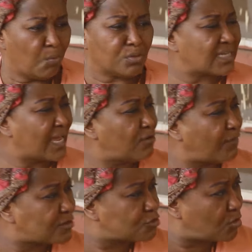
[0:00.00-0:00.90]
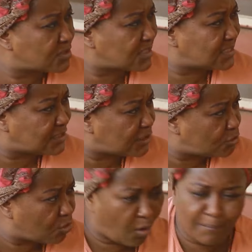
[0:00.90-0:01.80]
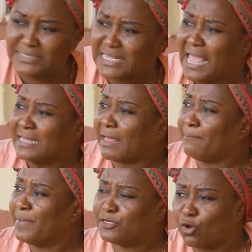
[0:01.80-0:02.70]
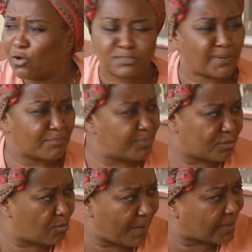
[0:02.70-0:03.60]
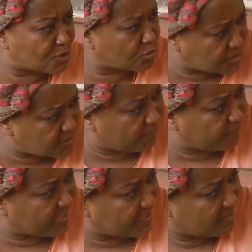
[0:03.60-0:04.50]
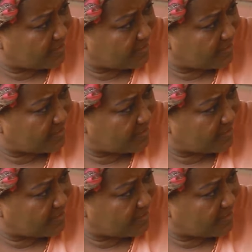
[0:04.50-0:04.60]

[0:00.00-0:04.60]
What kind of atrocity did you commit that made your husband bring you back so shamefully?